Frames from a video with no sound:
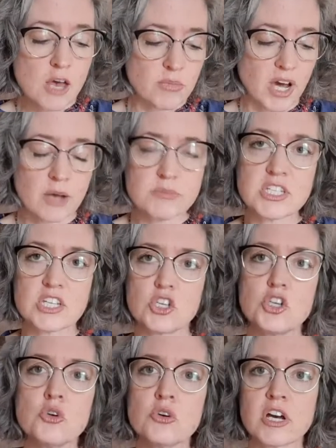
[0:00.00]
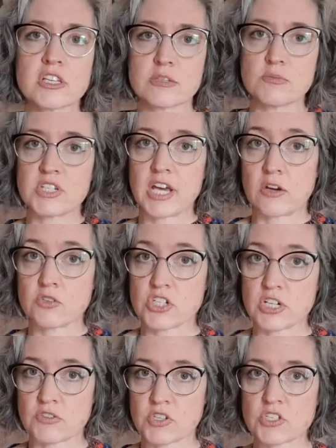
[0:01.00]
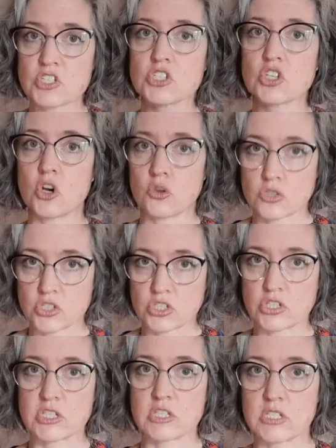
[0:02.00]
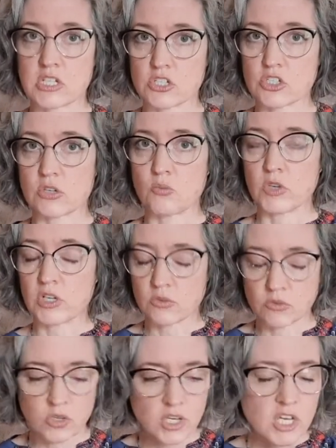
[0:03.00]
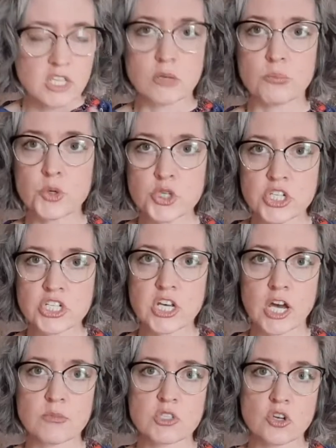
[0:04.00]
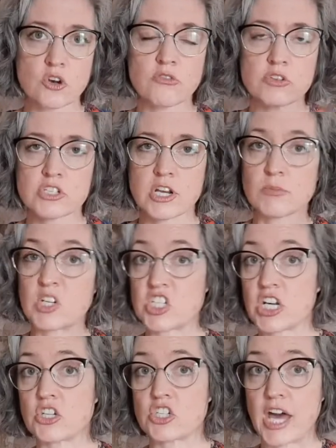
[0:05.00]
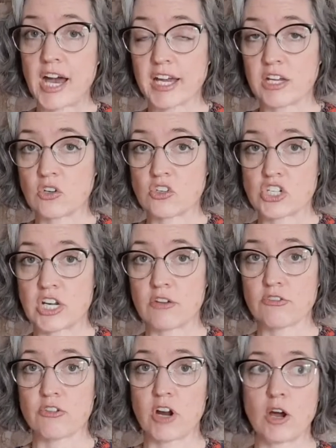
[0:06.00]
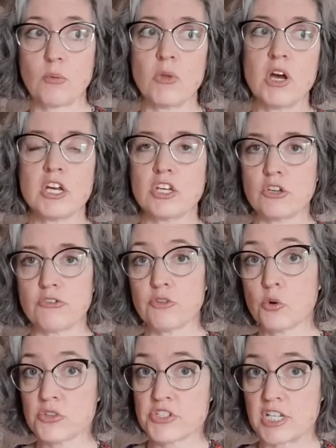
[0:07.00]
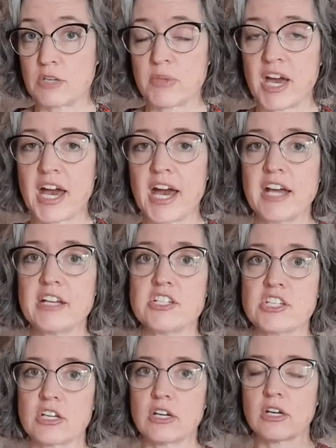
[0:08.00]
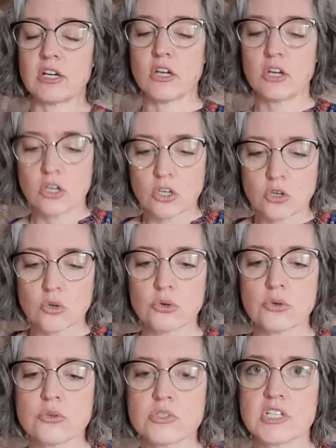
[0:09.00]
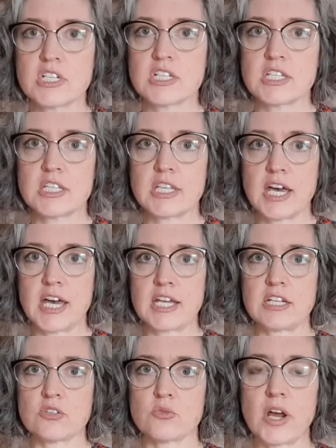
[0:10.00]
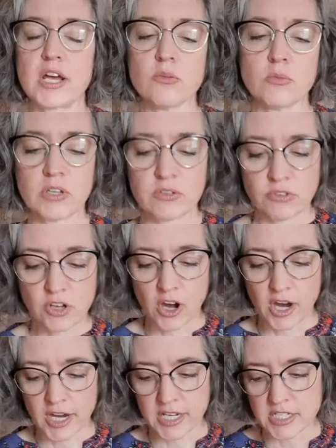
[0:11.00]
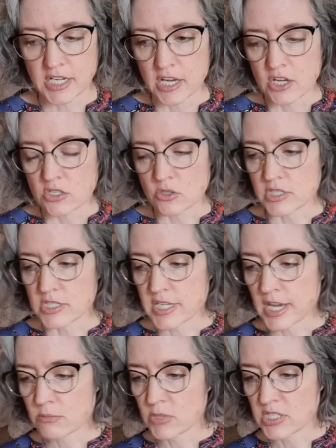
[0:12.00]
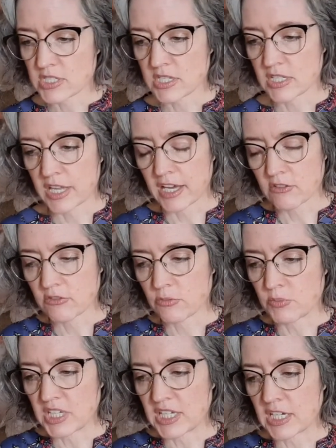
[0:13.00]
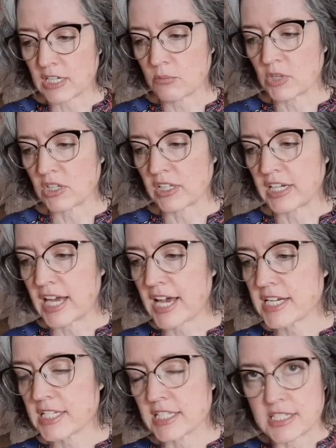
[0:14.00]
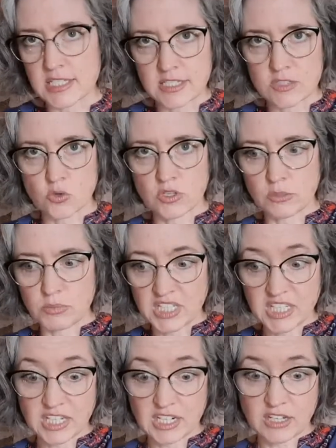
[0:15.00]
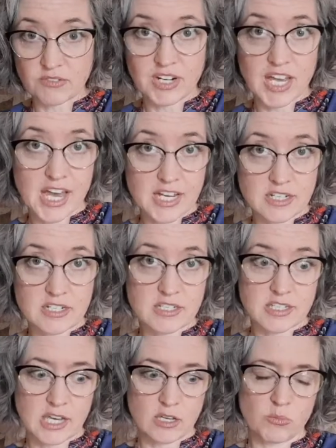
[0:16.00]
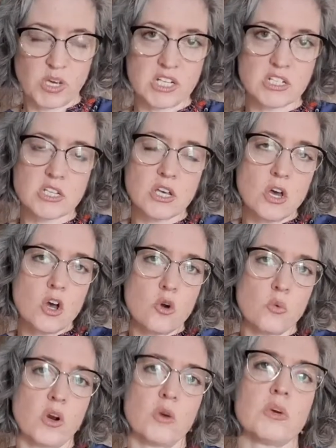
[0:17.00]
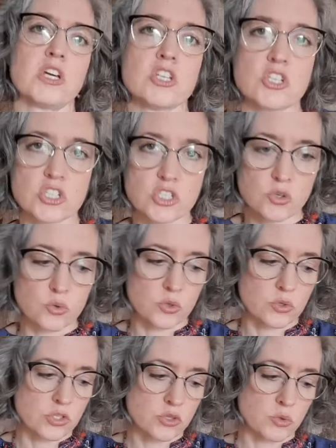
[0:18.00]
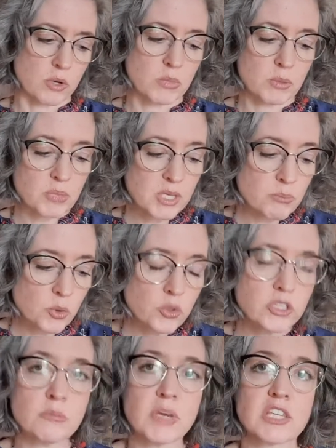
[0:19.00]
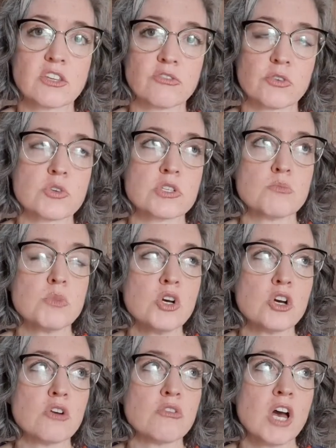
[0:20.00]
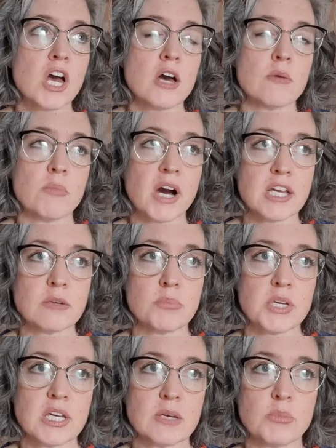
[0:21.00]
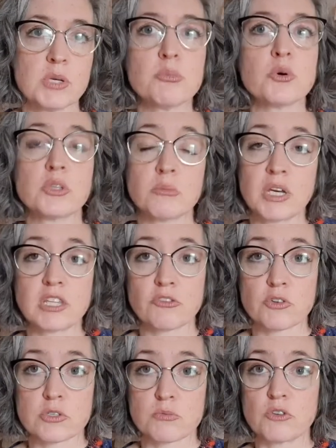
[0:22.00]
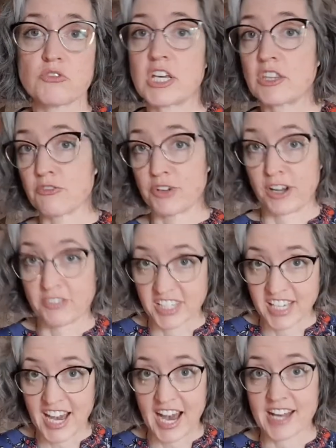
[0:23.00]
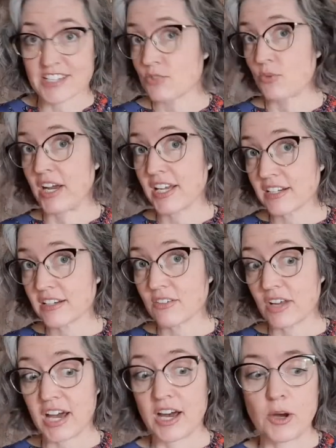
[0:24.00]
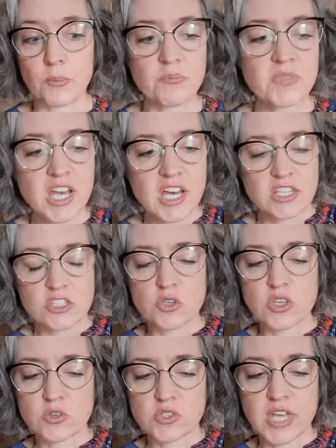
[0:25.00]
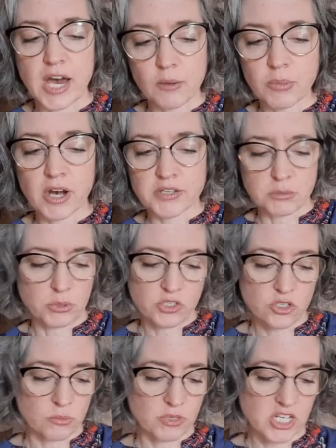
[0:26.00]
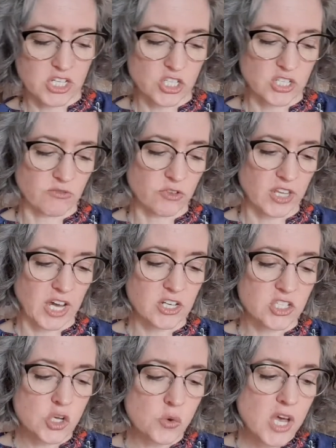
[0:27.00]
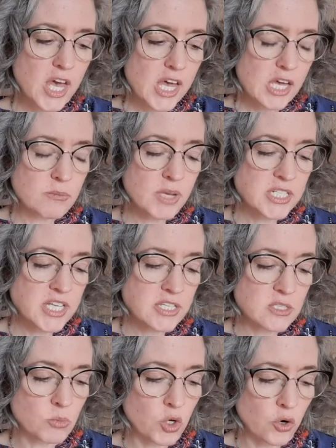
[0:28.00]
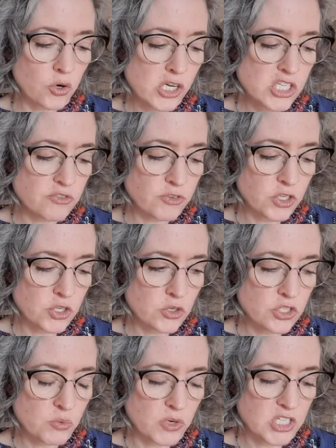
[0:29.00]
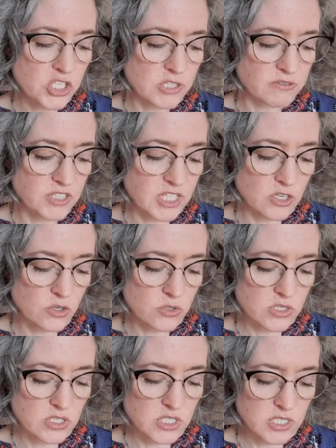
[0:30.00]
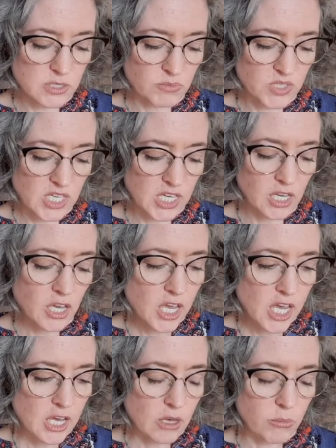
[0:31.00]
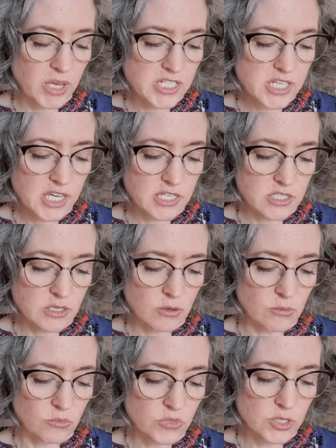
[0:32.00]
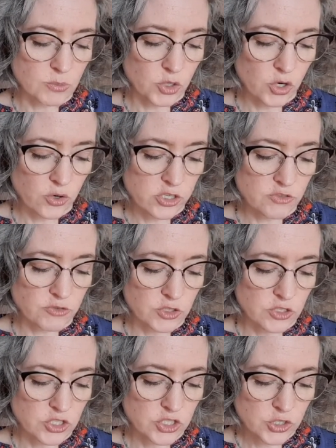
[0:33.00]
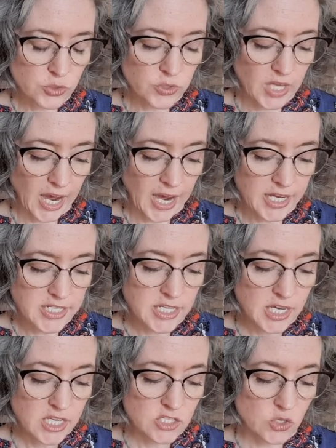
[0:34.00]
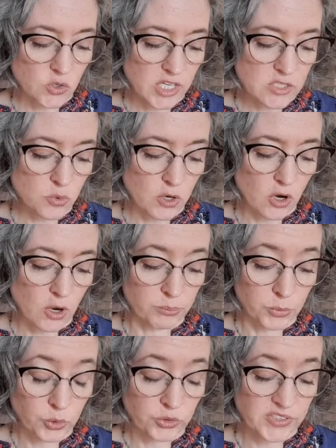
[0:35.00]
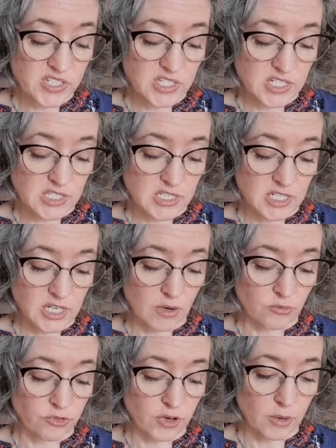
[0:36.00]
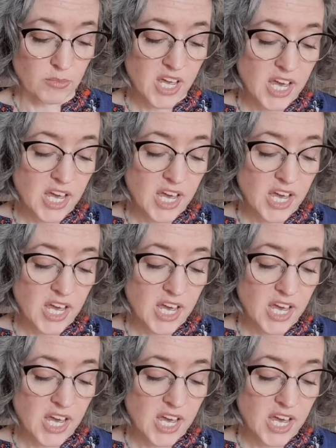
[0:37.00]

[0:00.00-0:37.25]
but i'm seeing you got some downshifts let's just coast into the station we don't the pushing time is over. It's time to change that energy from full steam ahead to cruising into the end, right? We've got sort of segments in life, beginning, middle, and end, and this is sort of the beginning of an end segment where we can just cruise through it. But be bold and make the first move might be be bold and make the first move, take the foot off the gas, right? Um, so there's that possible interpretation for that. So it may take some courage for you to want to shift gears into something. It may take some, some courage for you to do that. So that's where our boldness needs to come from.